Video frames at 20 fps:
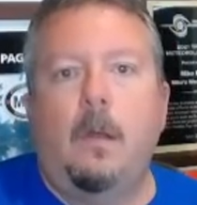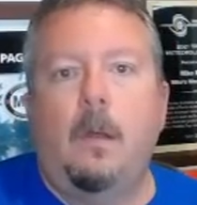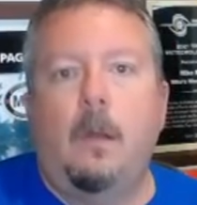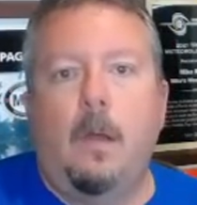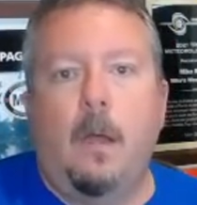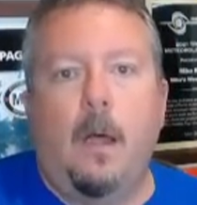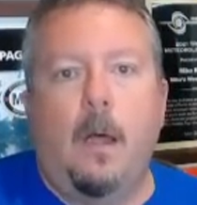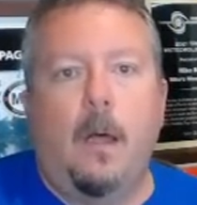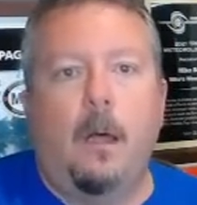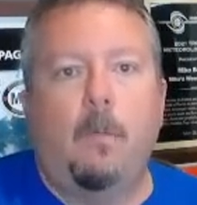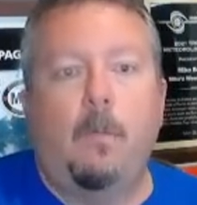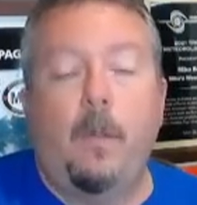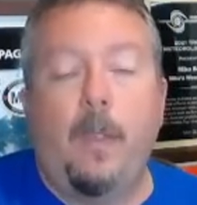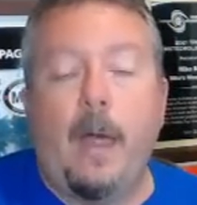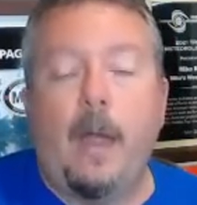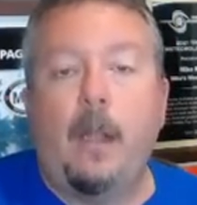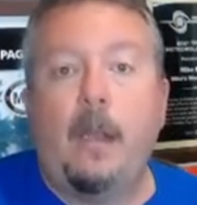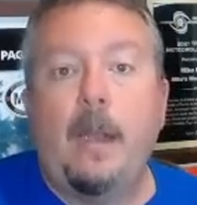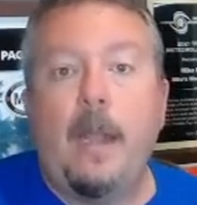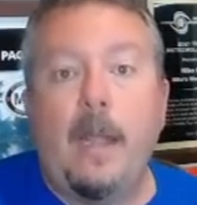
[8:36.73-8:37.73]

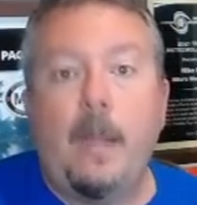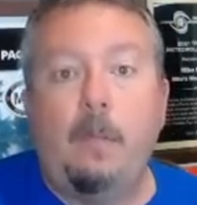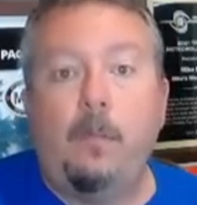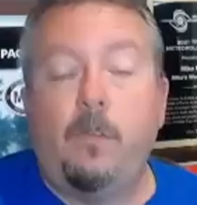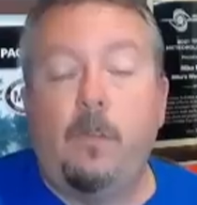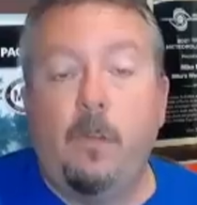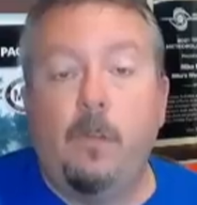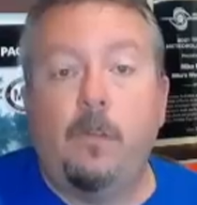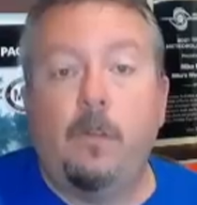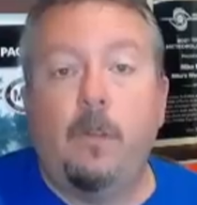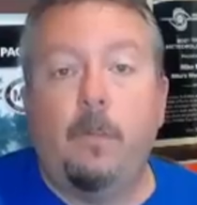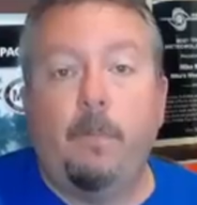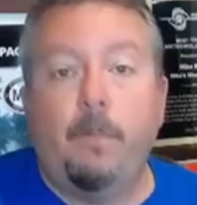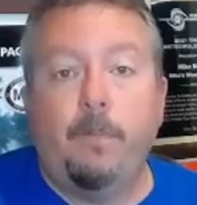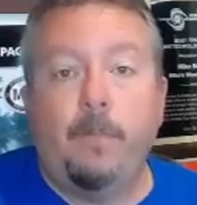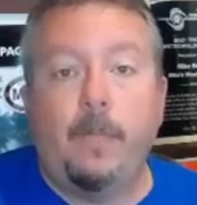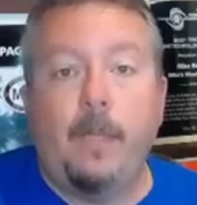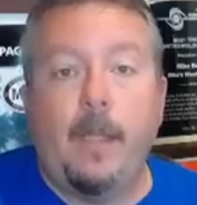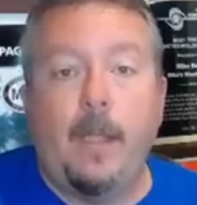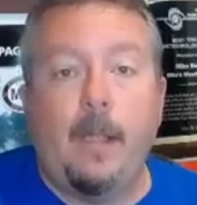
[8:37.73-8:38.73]
without a name system.
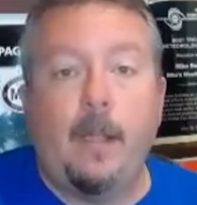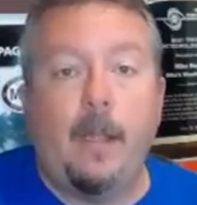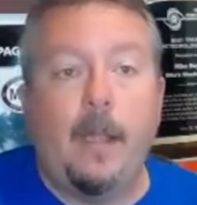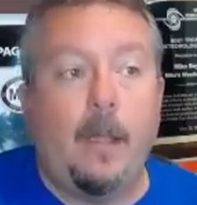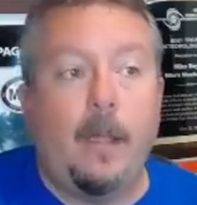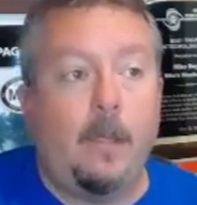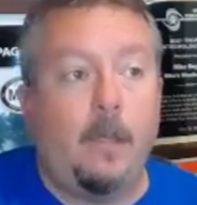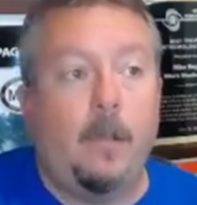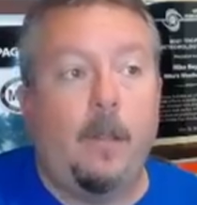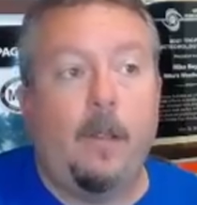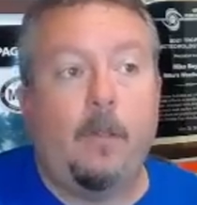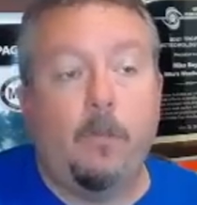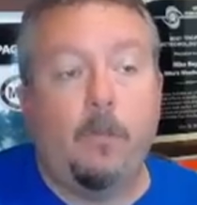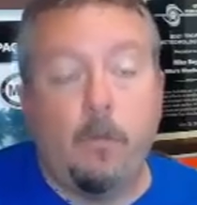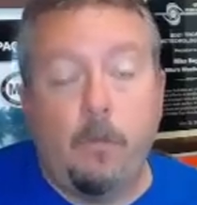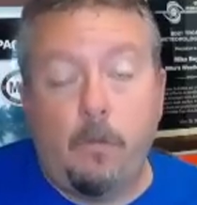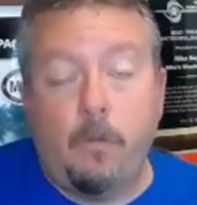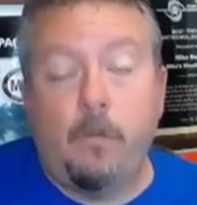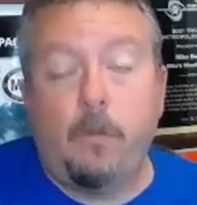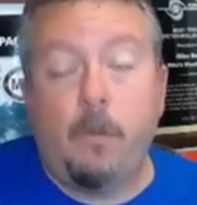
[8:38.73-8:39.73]
And that, you know, that's
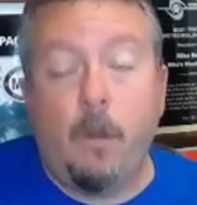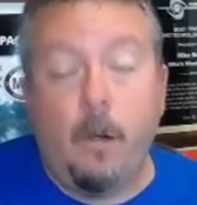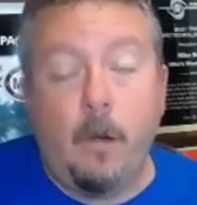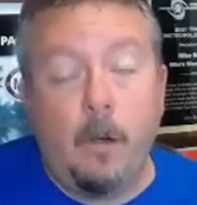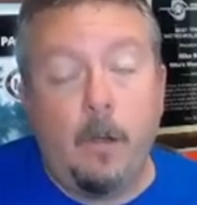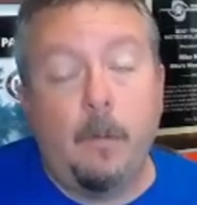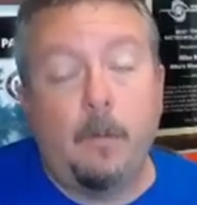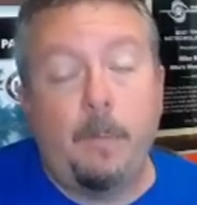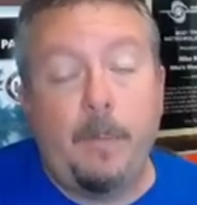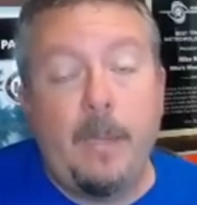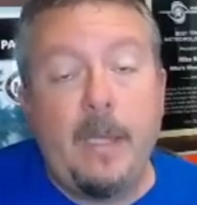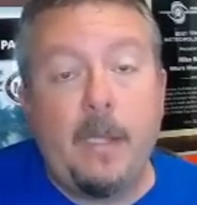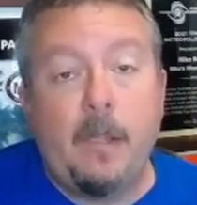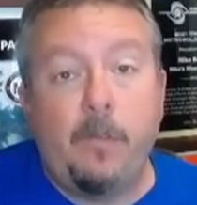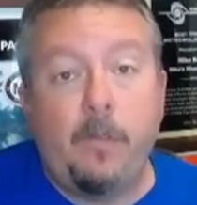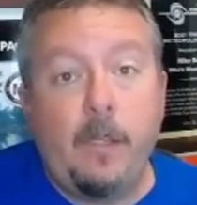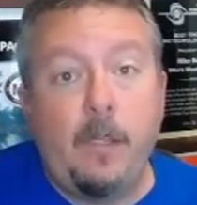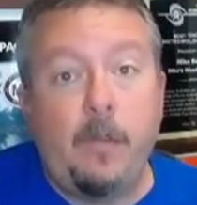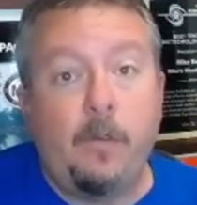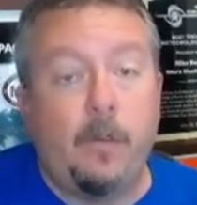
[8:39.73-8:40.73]
starting up the peak
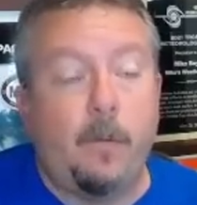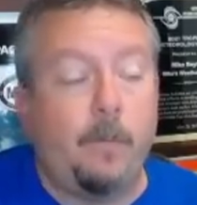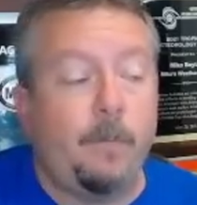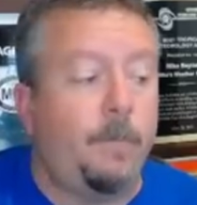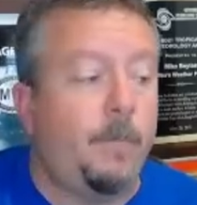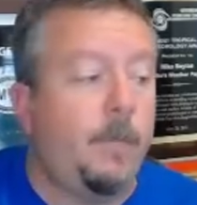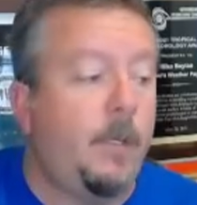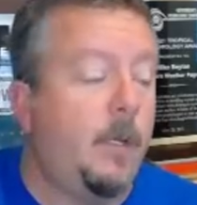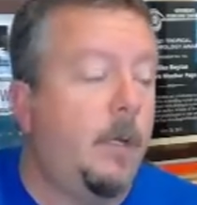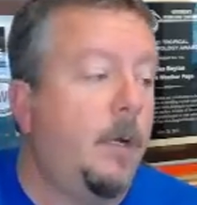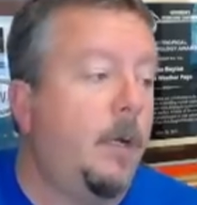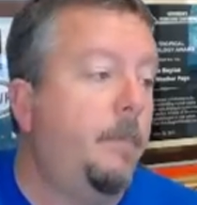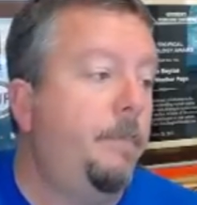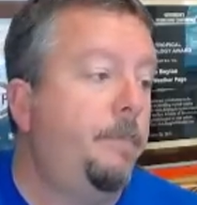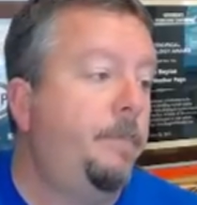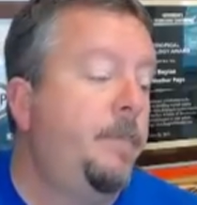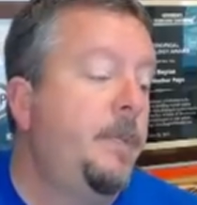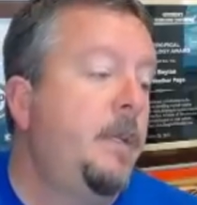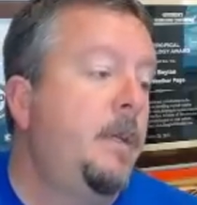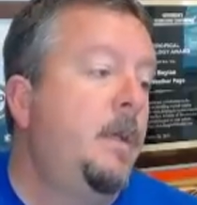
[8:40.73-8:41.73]
of season.
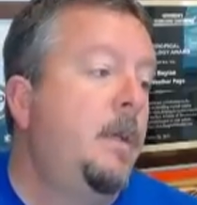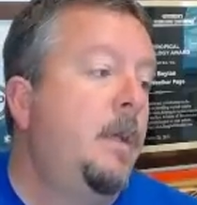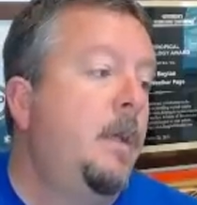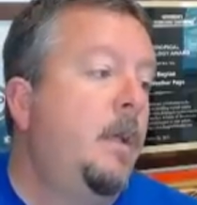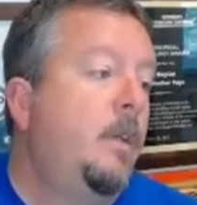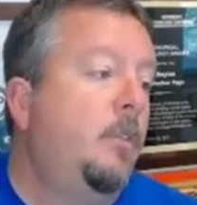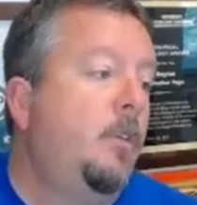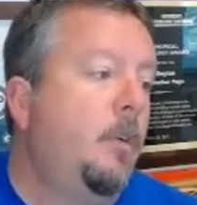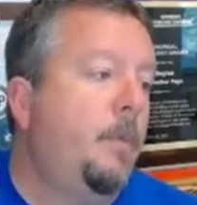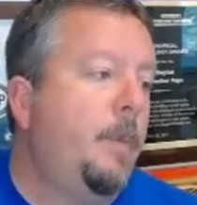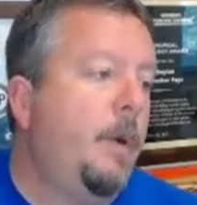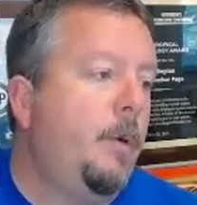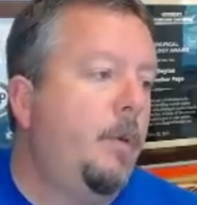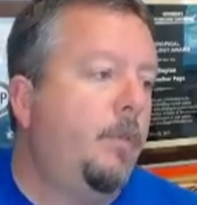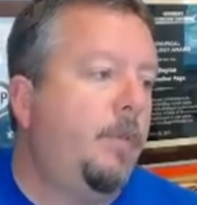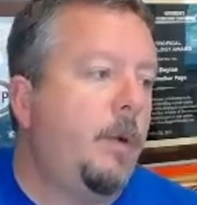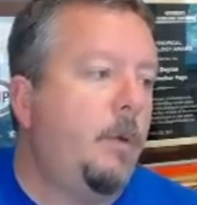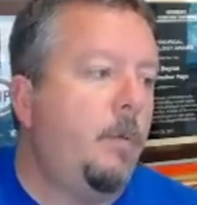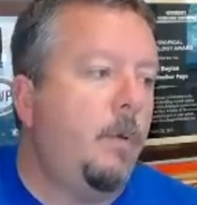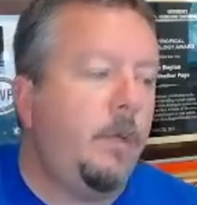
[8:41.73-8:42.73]
So everybody
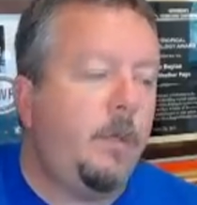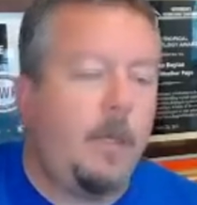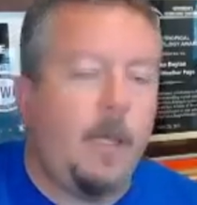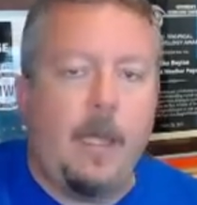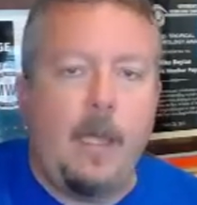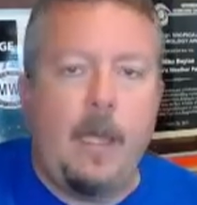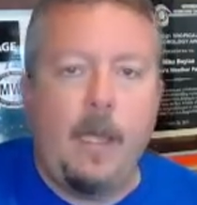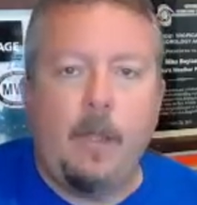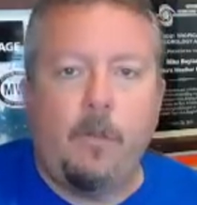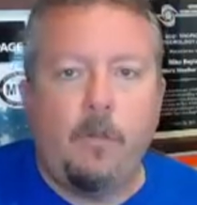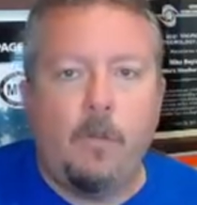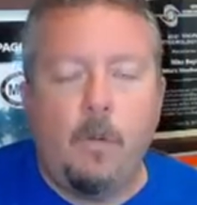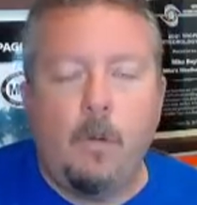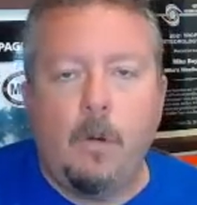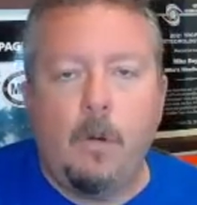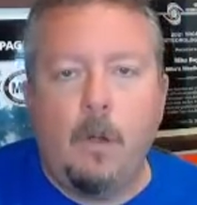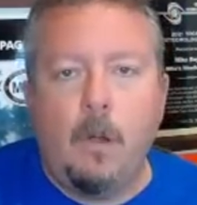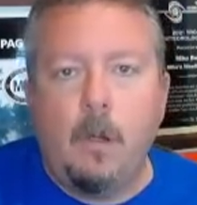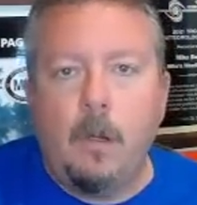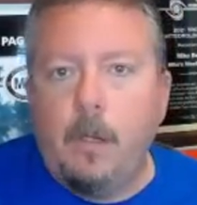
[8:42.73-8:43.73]
was like, what the heck's
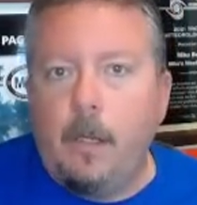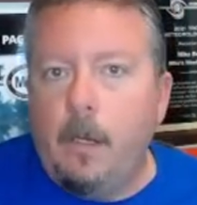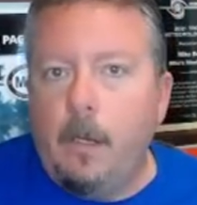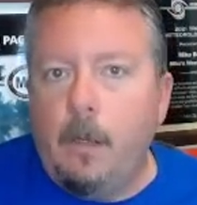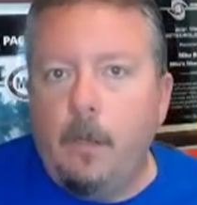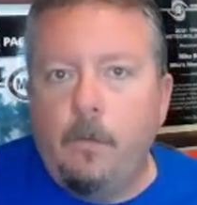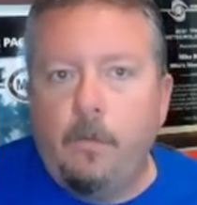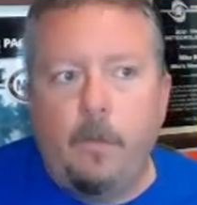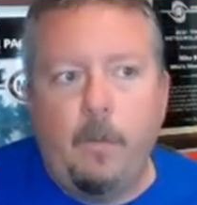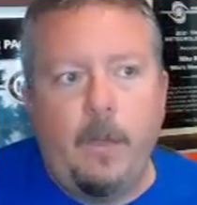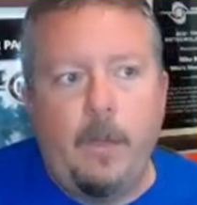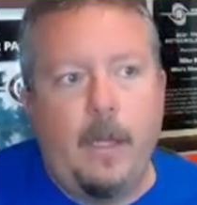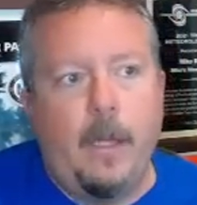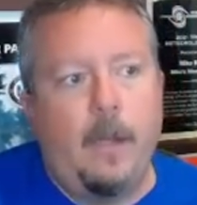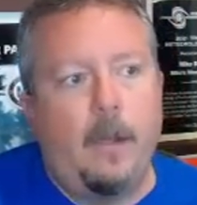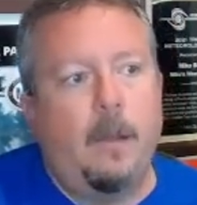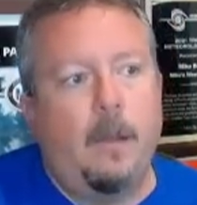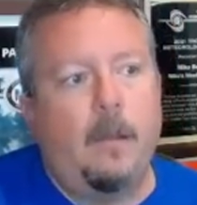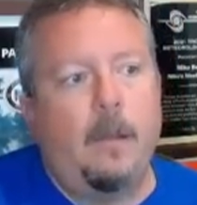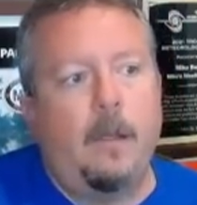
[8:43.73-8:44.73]
going on? You know, so we
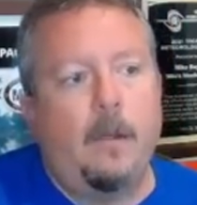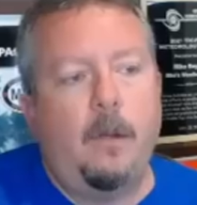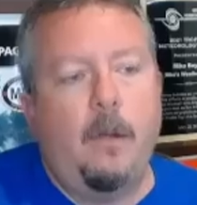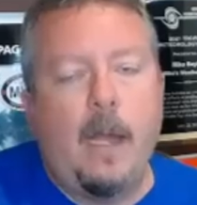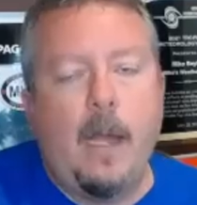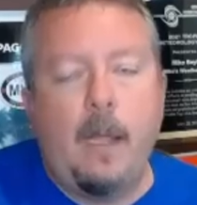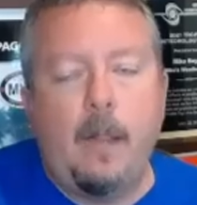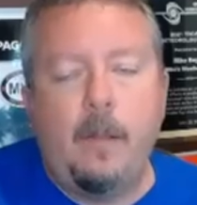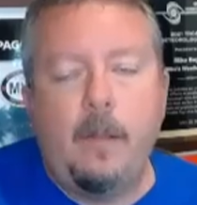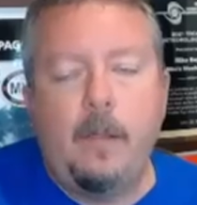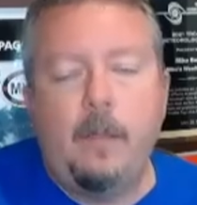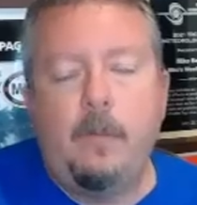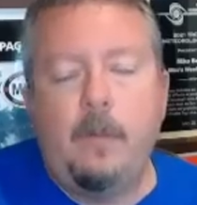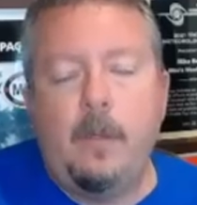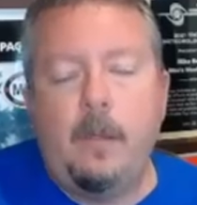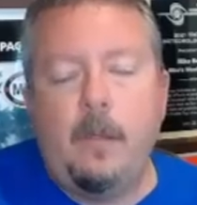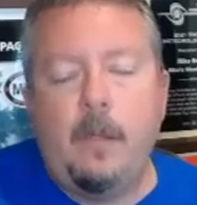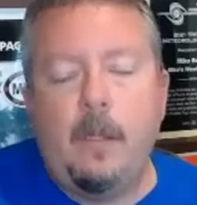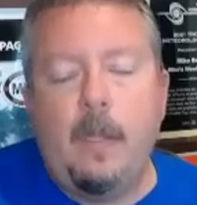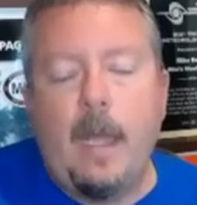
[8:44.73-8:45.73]
had a, you know,
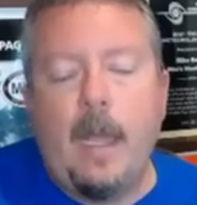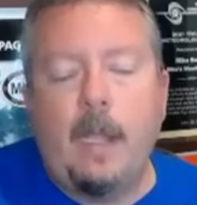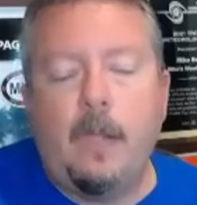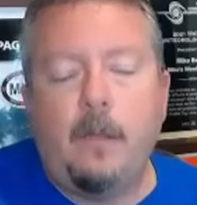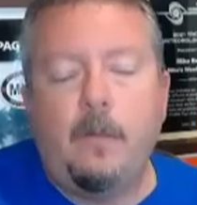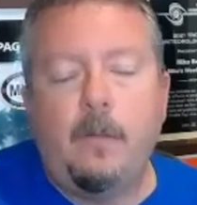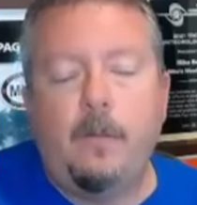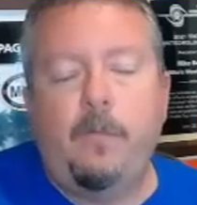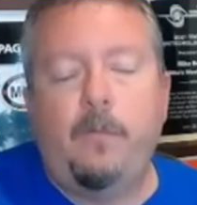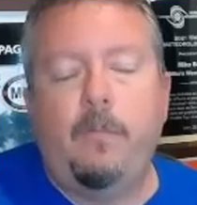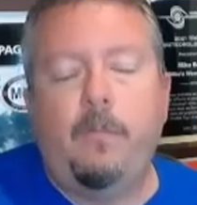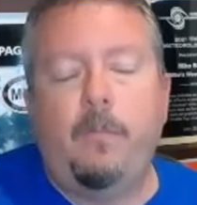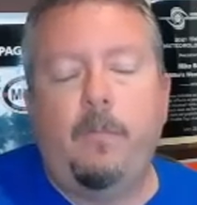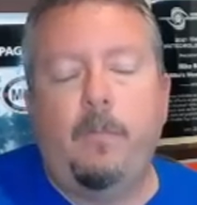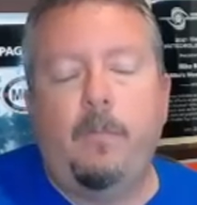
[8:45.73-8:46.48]
highly active